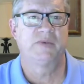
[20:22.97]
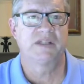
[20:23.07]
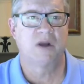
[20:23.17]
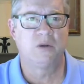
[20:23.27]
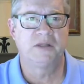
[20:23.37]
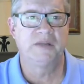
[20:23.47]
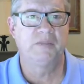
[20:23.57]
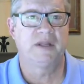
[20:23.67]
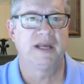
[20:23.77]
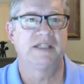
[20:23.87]
which hold it in
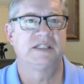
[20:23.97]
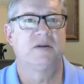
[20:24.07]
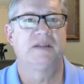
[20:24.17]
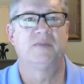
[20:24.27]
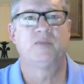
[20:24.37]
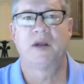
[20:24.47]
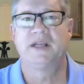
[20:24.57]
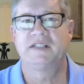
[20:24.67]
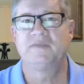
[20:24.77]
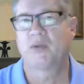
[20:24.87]
place during the
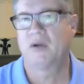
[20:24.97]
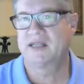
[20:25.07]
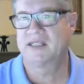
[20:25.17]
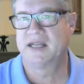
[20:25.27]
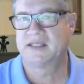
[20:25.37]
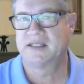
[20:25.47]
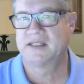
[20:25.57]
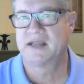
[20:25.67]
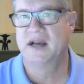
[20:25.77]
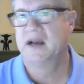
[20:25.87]
abrasive processes